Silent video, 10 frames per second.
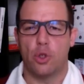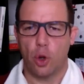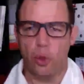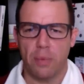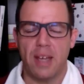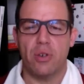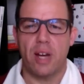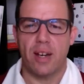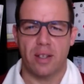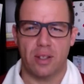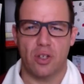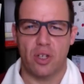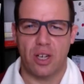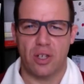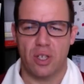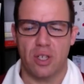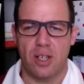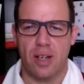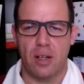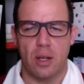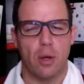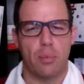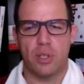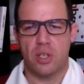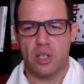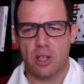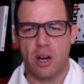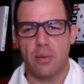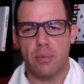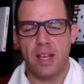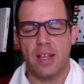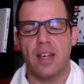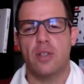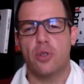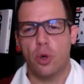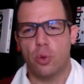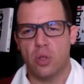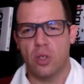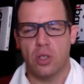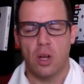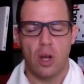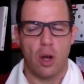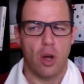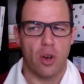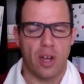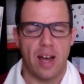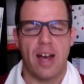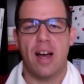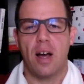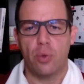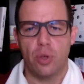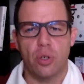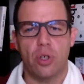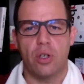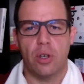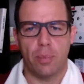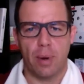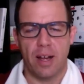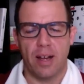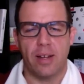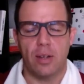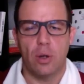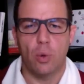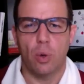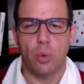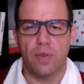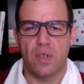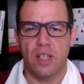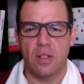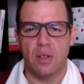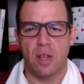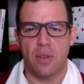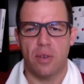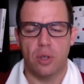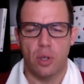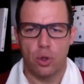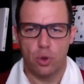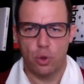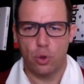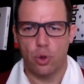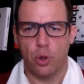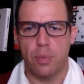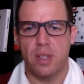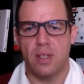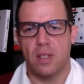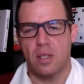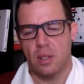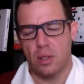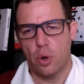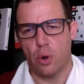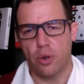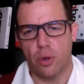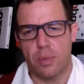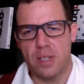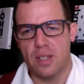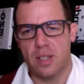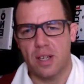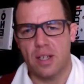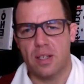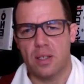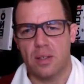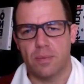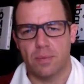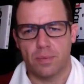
Don't make radical changes yet, but start making notes on how you could apply what we've seen together to your business or your business case.